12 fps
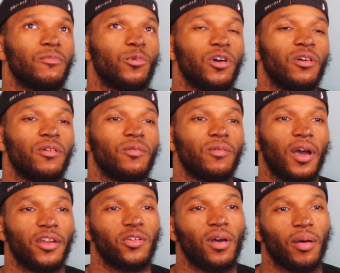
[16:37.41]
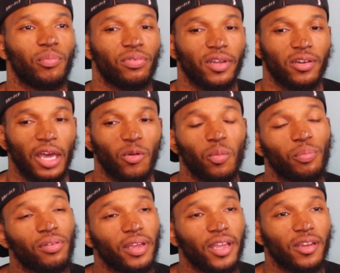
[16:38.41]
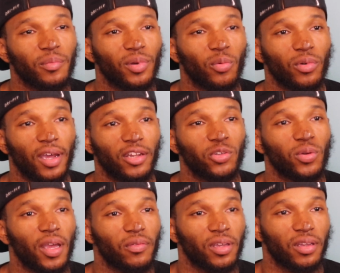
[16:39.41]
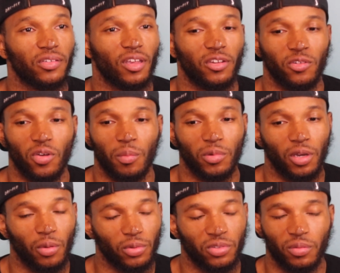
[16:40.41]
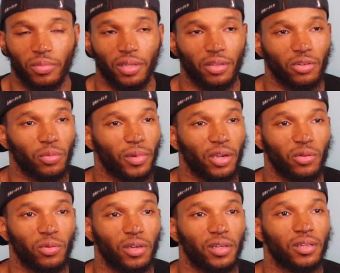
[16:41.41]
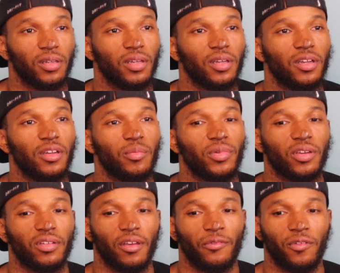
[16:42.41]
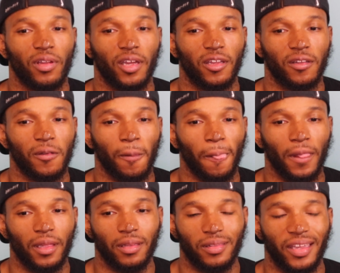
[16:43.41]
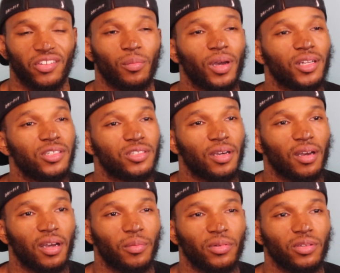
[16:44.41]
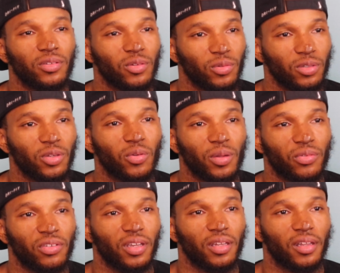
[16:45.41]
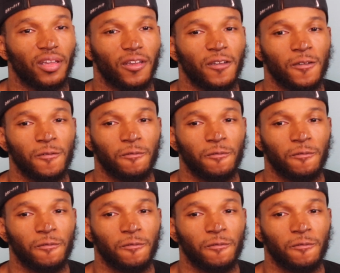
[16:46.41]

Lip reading: Well, I know I don't plan, but when I do have kids, I know I'm going to be there no matter what, because I feel like that's my job. You know what I'm saying? Like,